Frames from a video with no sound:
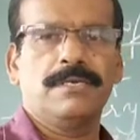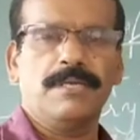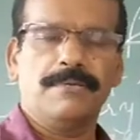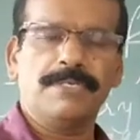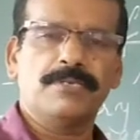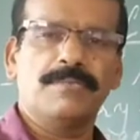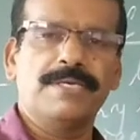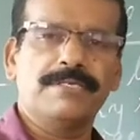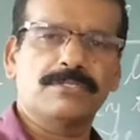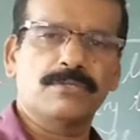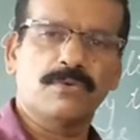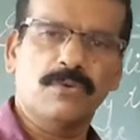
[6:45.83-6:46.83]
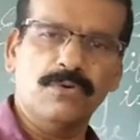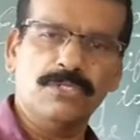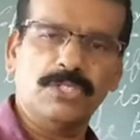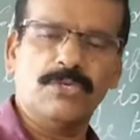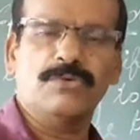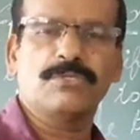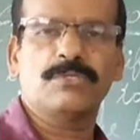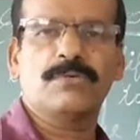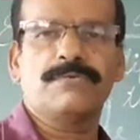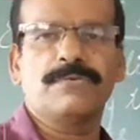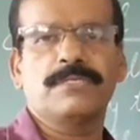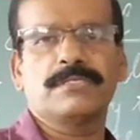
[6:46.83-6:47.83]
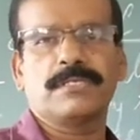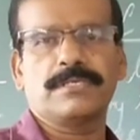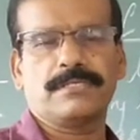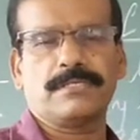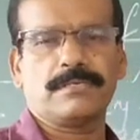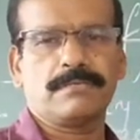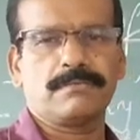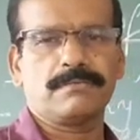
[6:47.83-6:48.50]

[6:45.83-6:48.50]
Effect means consequence of disaster.